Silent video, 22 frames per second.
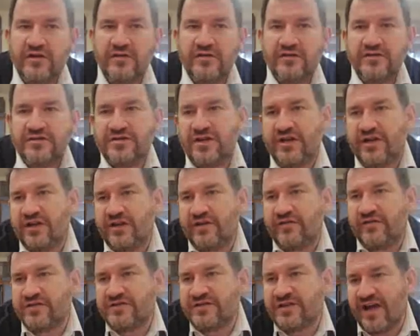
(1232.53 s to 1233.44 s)
so you could have
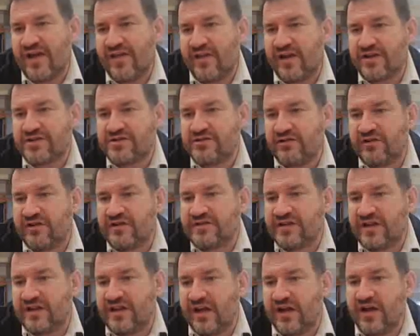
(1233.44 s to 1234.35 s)
used the other losh. You could have
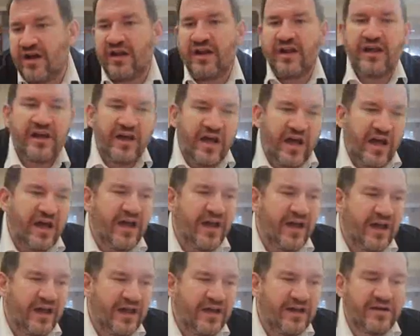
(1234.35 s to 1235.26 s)
said
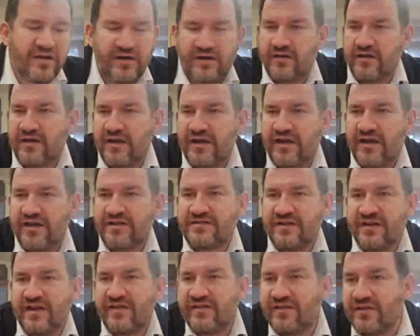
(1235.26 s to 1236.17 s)
Hailechacha Ikar. It's got
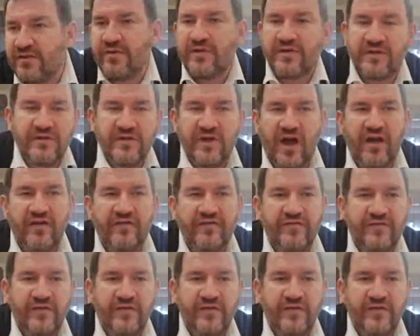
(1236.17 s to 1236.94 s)
nothing to do with knife.